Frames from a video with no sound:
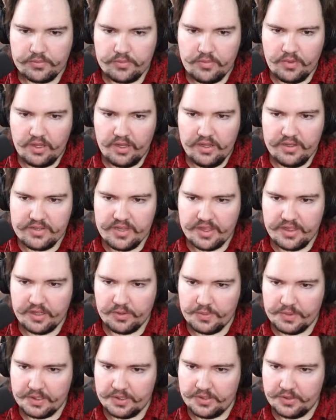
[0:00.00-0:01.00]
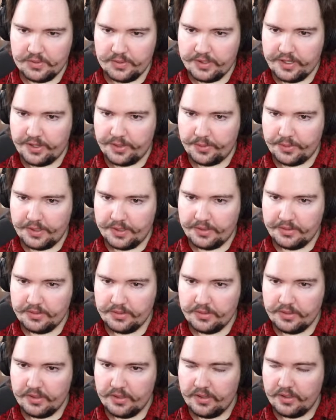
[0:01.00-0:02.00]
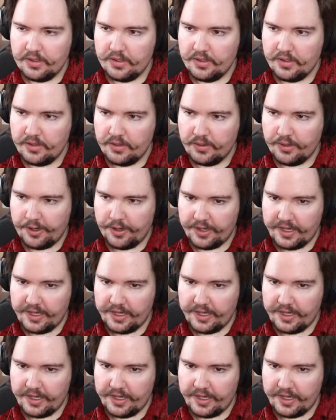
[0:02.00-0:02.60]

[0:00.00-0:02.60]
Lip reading: Because I think we could do another one. We already